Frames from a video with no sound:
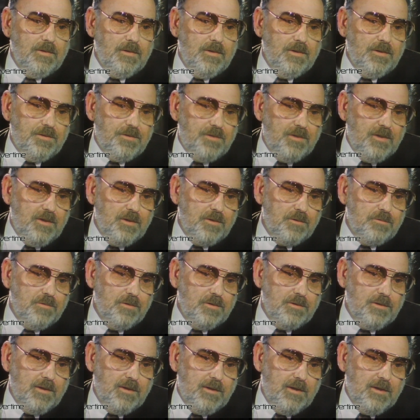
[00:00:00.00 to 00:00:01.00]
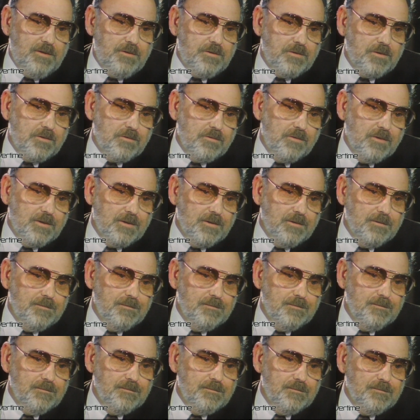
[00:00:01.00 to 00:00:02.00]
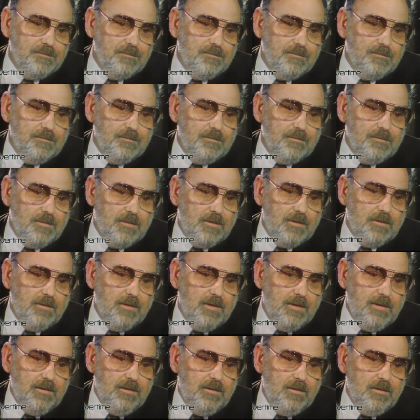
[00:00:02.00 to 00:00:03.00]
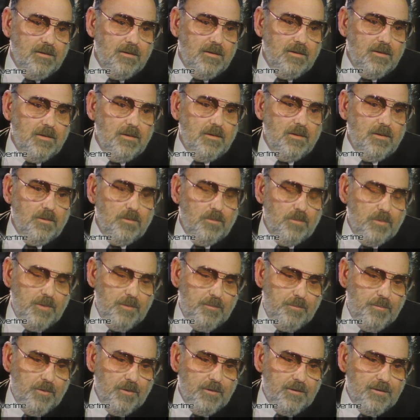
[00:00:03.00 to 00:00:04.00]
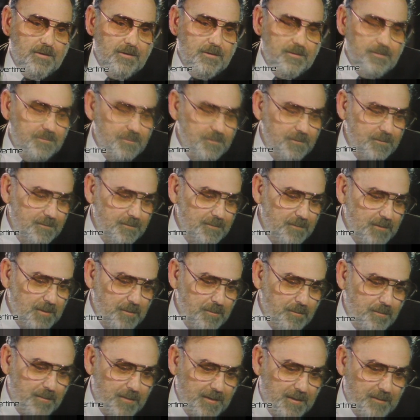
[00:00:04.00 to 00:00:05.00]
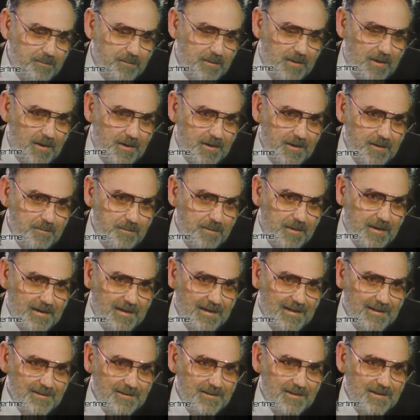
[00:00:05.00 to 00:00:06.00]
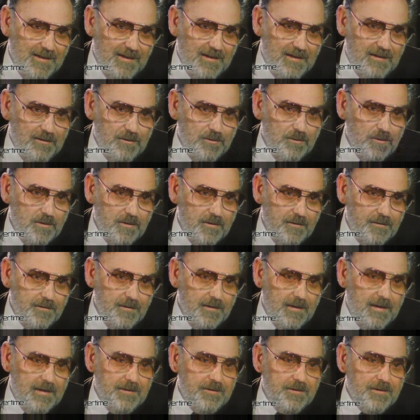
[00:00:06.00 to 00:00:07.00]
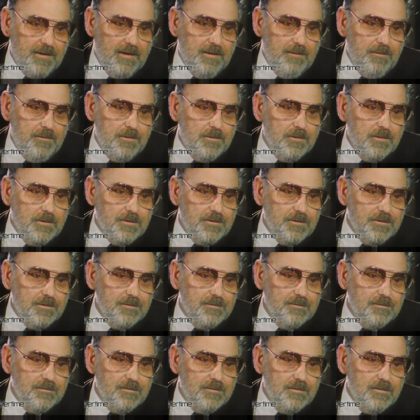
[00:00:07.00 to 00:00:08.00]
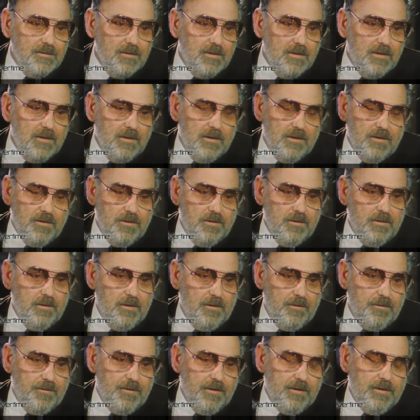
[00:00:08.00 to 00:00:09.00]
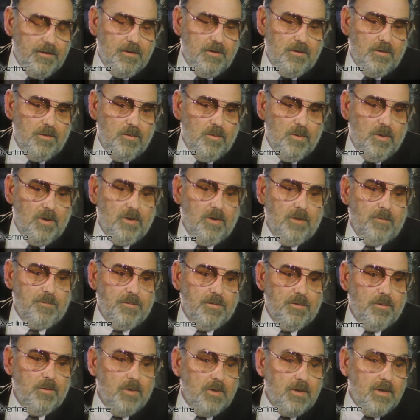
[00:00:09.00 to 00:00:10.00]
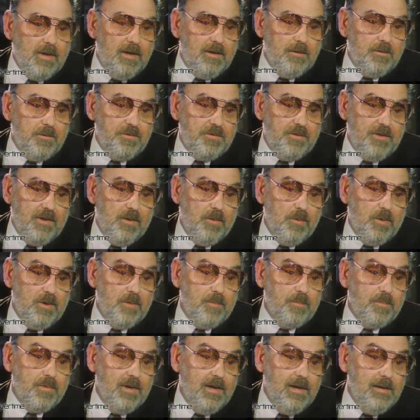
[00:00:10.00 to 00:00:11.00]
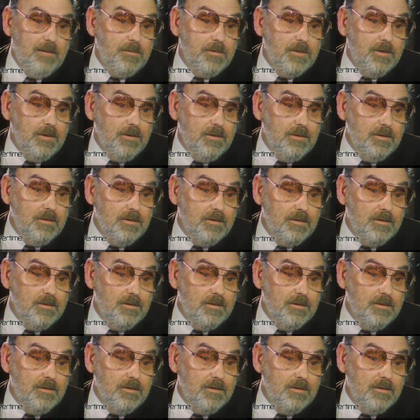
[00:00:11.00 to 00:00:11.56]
You set a crook to catch a crook, all right? We put the big honeypot out there, and all the flies came to us. You don't think you're going to walk up to a congressman and say, I want to bribe you?